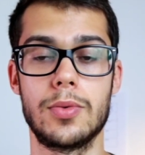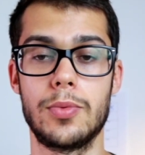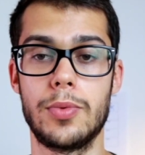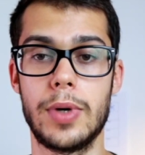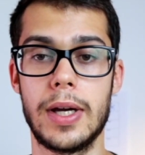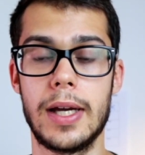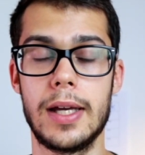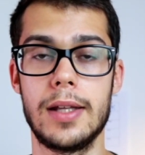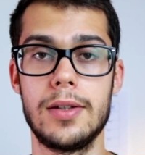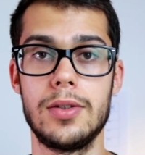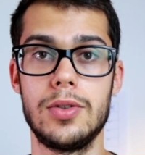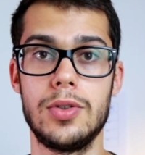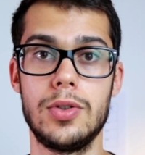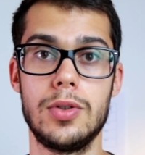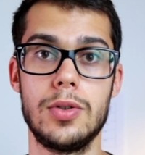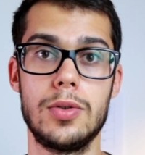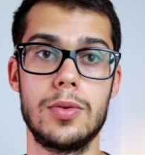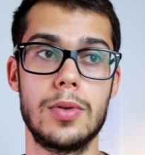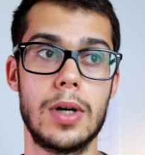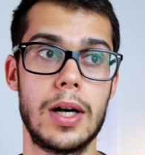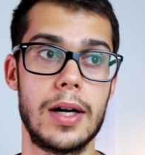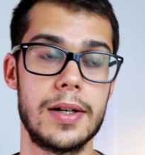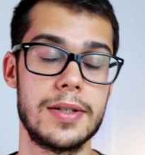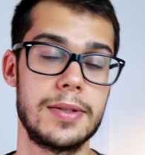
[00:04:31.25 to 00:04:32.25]
when
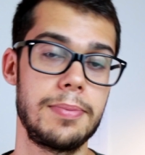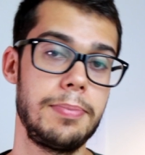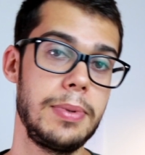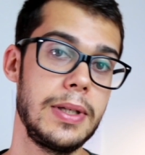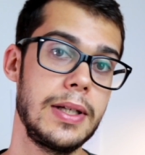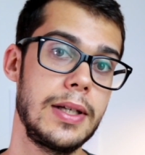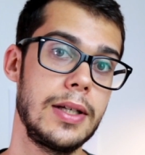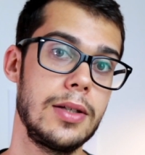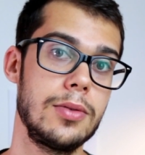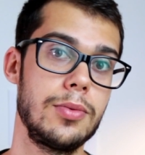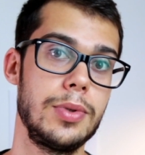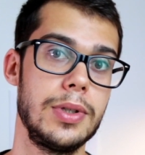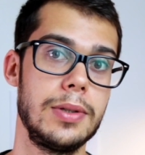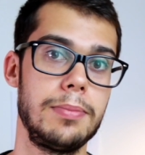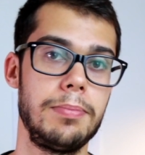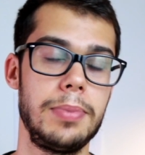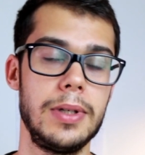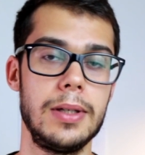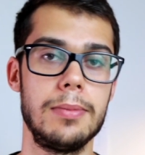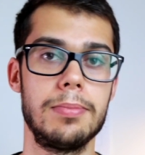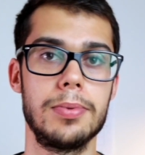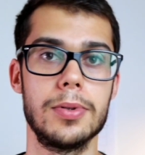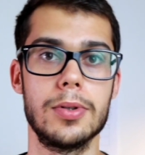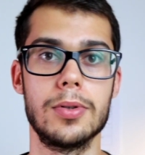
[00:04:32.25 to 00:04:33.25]
you are speaking with
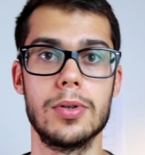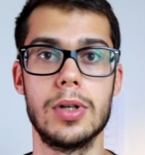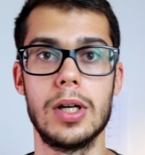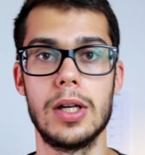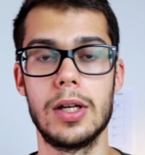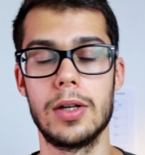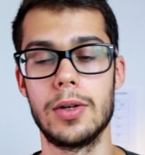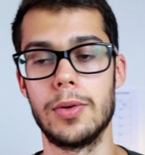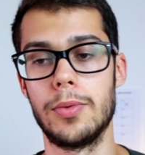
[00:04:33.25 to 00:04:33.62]
people,